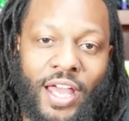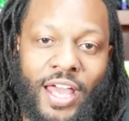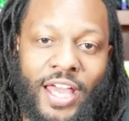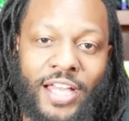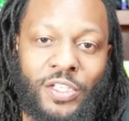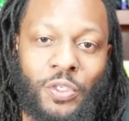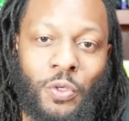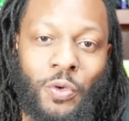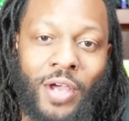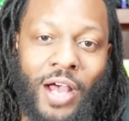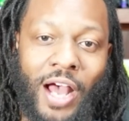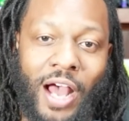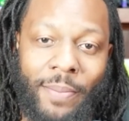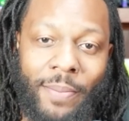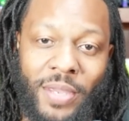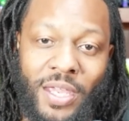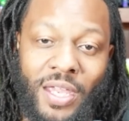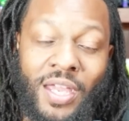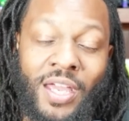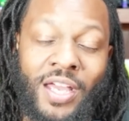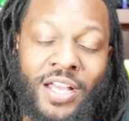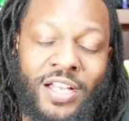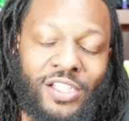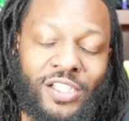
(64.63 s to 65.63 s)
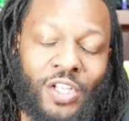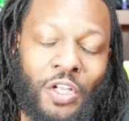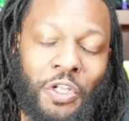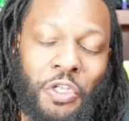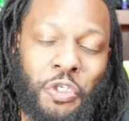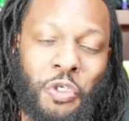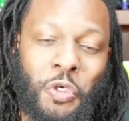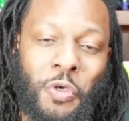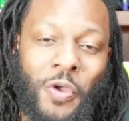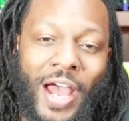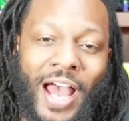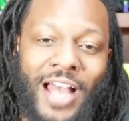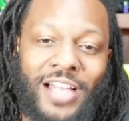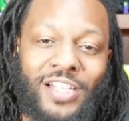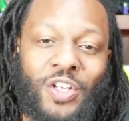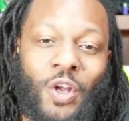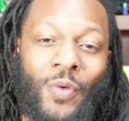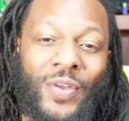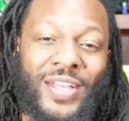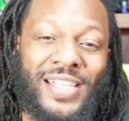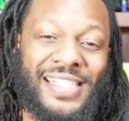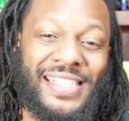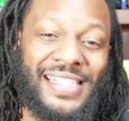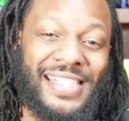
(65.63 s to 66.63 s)
Ezukanma so that you guys know
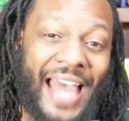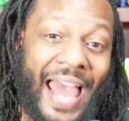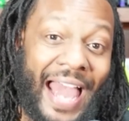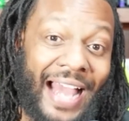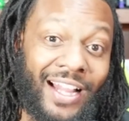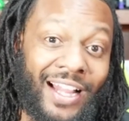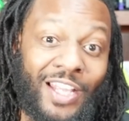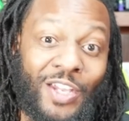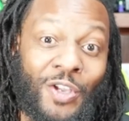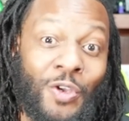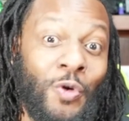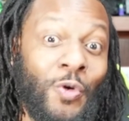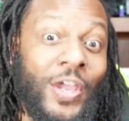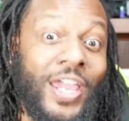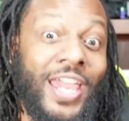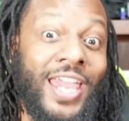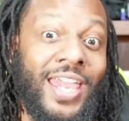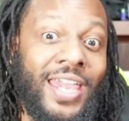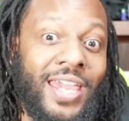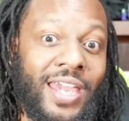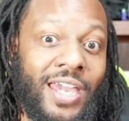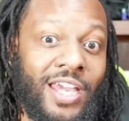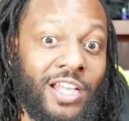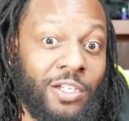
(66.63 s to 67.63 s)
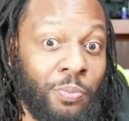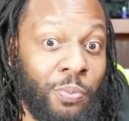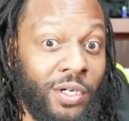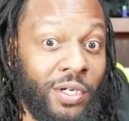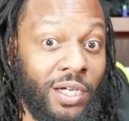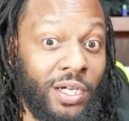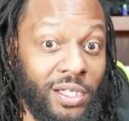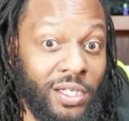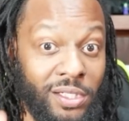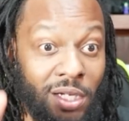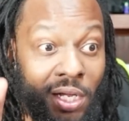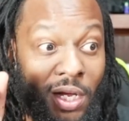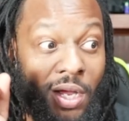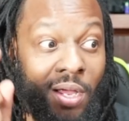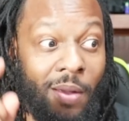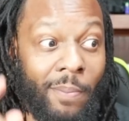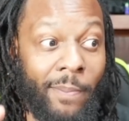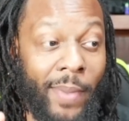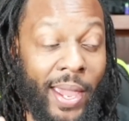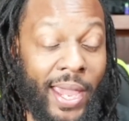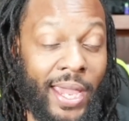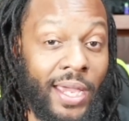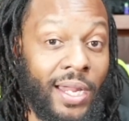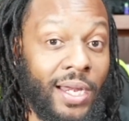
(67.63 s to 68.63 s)
exactly who he is because,
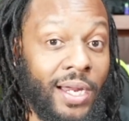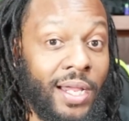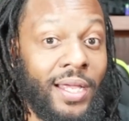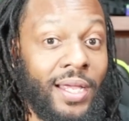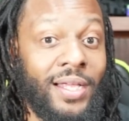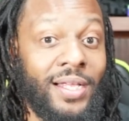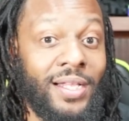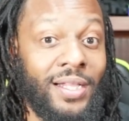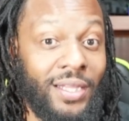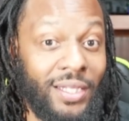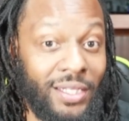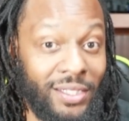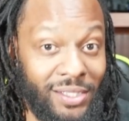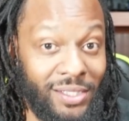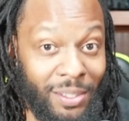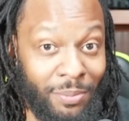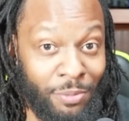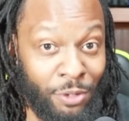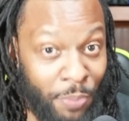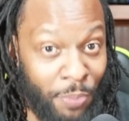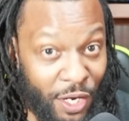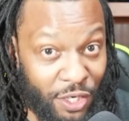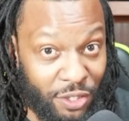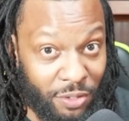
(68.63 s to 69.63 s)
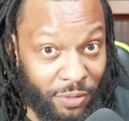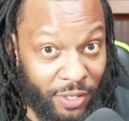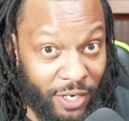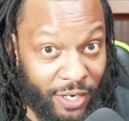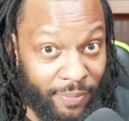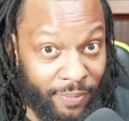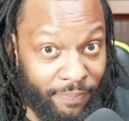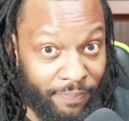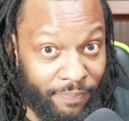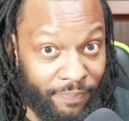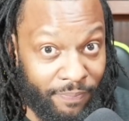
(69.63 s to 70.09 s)
man, a little something special there.